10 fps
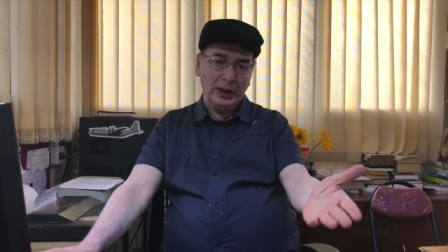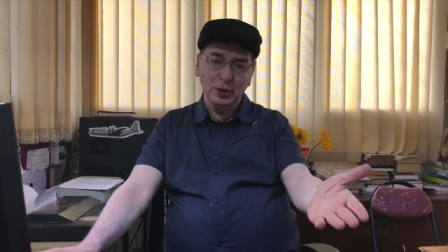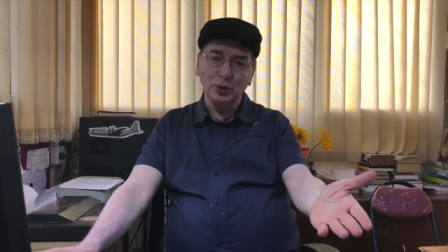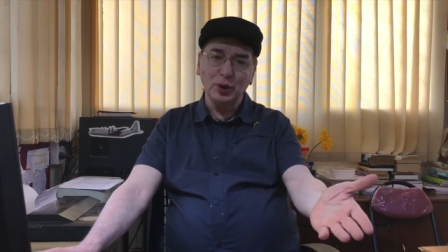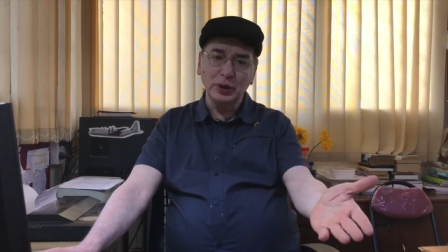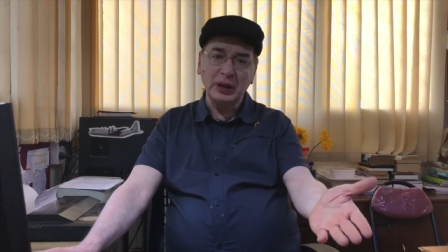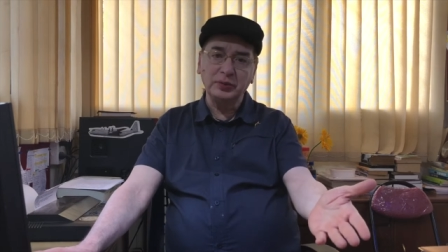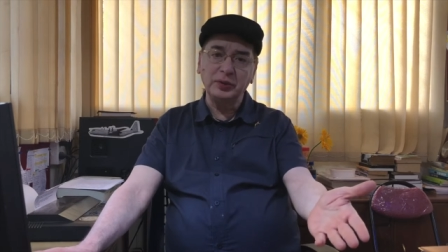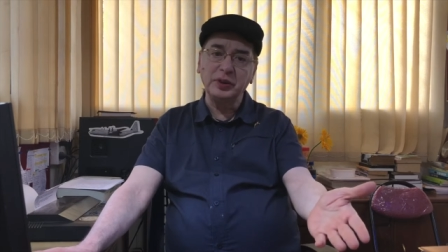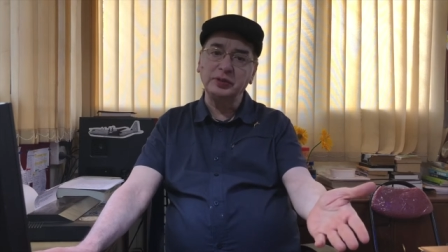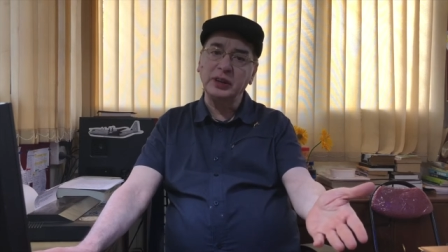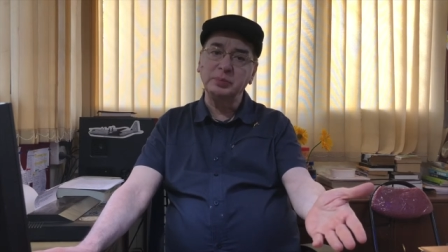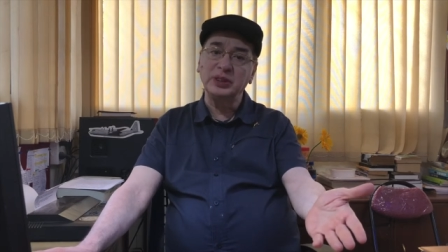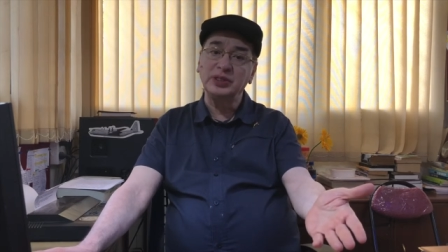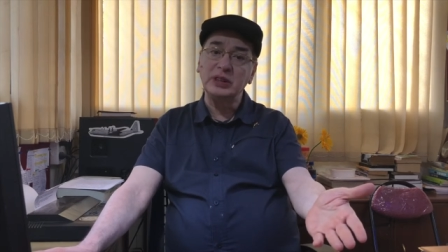you know that
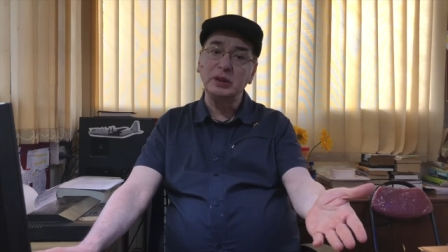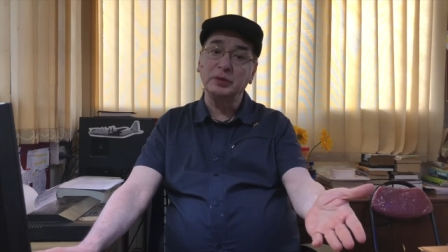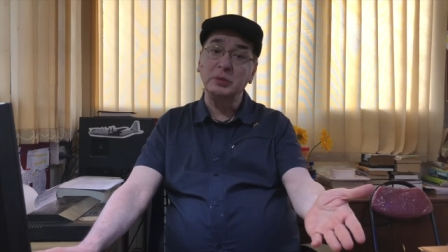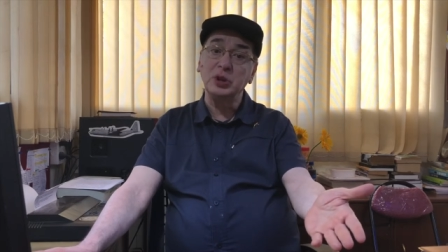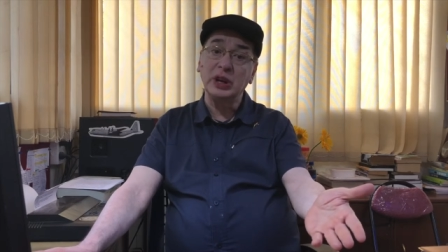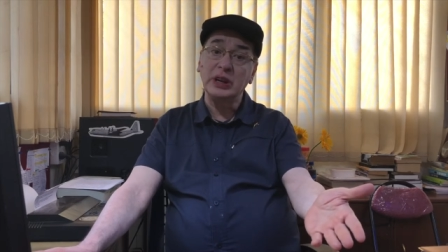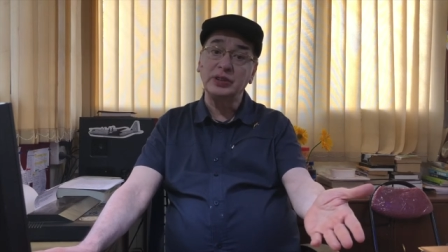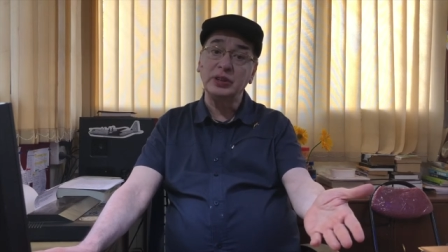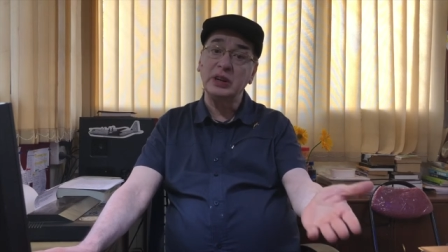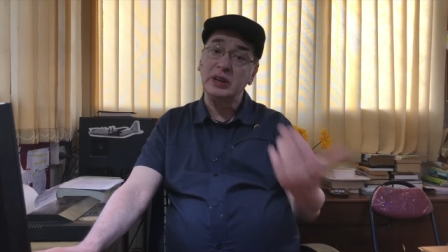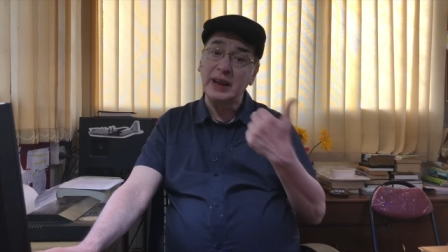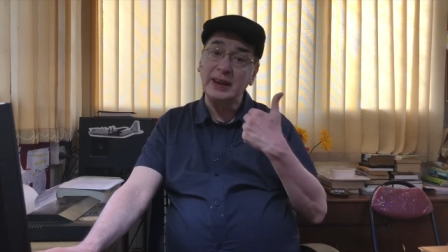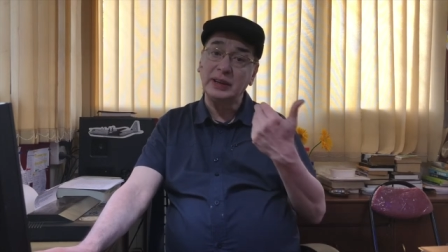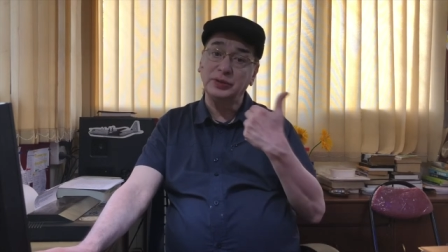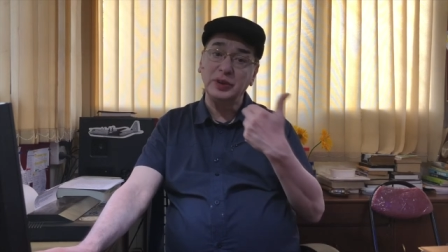55% of communication
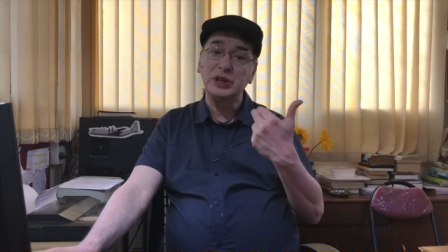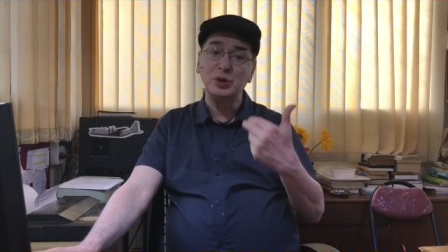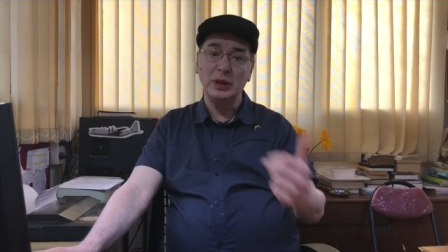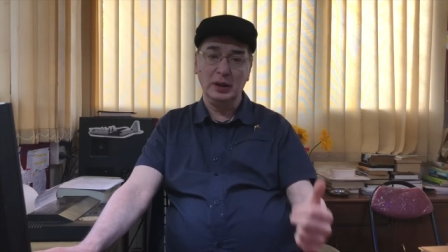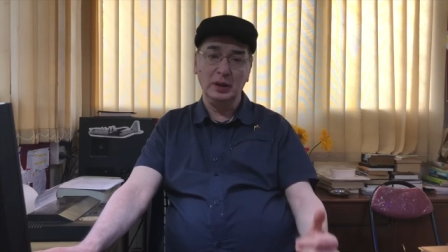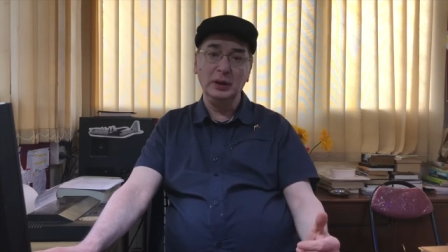intake is visual.